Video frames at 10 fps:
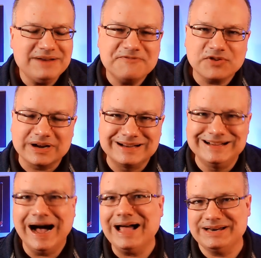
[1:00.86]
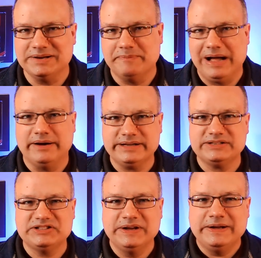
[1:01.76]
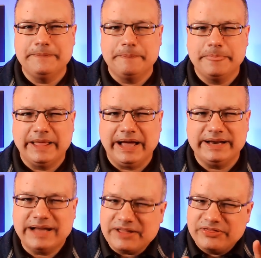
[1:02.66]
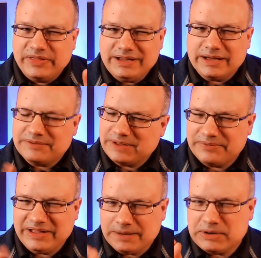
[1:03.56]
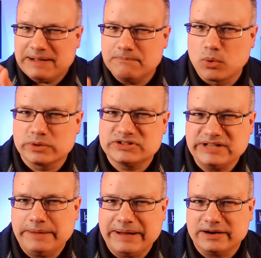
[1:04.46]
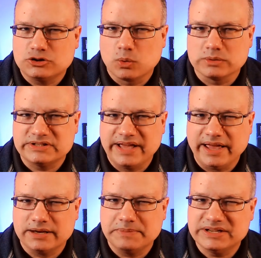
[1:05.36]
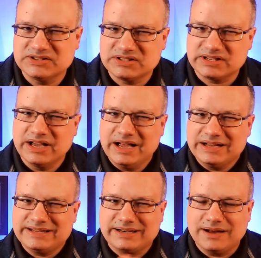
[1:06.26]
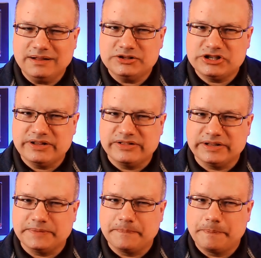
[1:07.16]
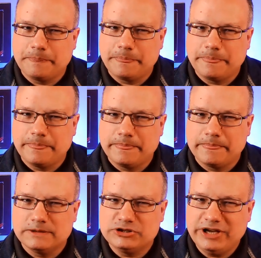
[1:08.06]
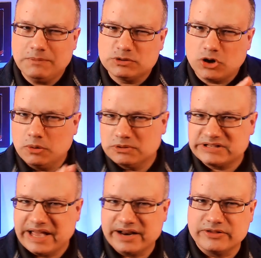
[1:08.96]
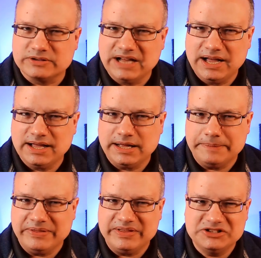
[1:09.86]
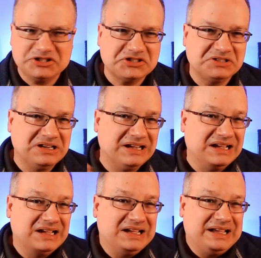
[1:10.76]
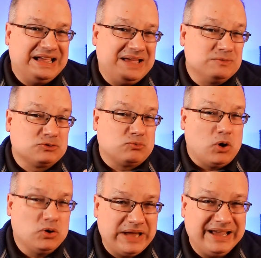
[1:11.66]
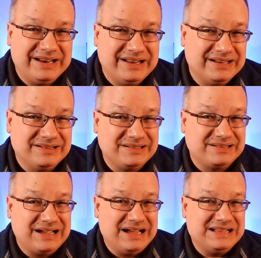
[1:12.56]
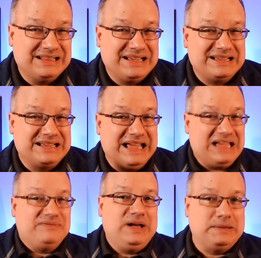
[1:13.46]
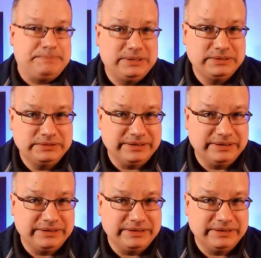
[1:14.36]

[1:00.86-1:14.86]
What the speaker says: I'd forgotten about it. And I think I'm going to have more to say about it towards the end, because it's a technology that GM was almost ahead of their time, and then just it was wrong-headed and kind of they gave up.